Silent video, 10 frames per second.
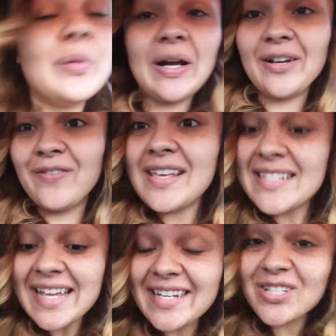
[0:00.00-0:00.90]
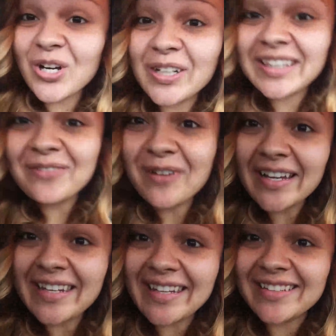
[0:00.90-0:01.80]
breakfast. It is currently
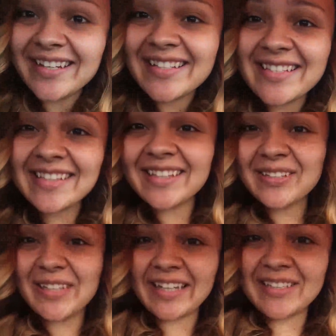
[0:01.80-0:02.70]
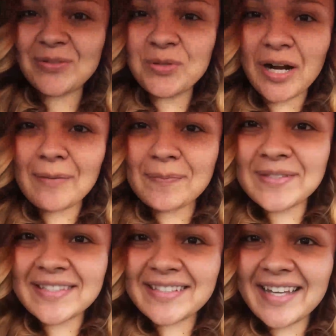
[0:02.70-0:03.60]
raining. Do you guys see the little like
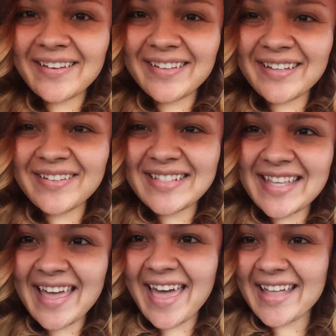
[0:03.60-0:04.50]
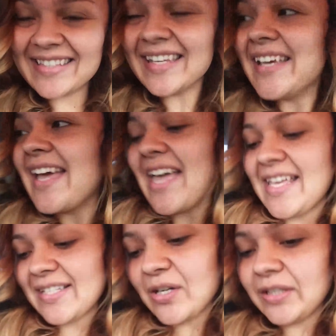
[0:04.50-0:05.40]
dewdrops? How cute is that?
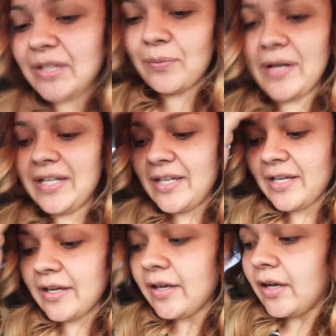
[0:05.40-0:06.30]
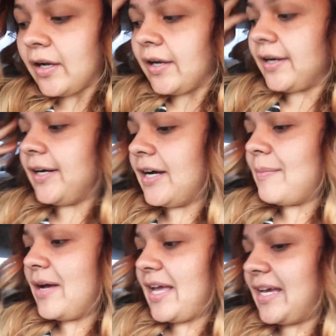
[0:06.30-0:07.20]
It is currently raining.
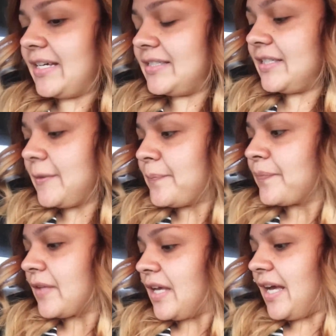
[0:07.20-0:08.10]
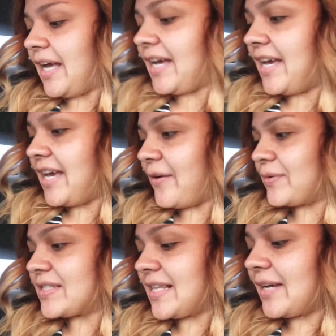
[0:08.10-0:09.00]
Um, and I
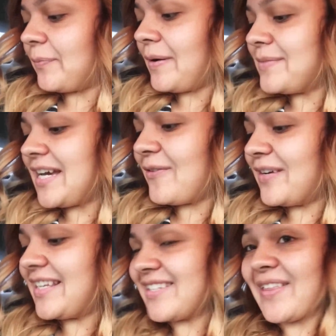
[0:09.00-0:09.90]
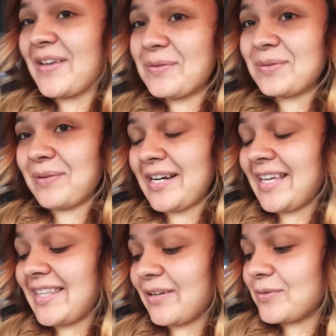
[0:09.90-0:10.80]
was like bummed out when I saw that it was
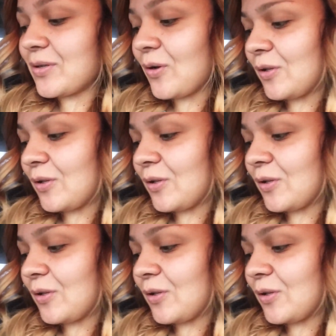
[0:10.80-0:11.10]
raining and that it was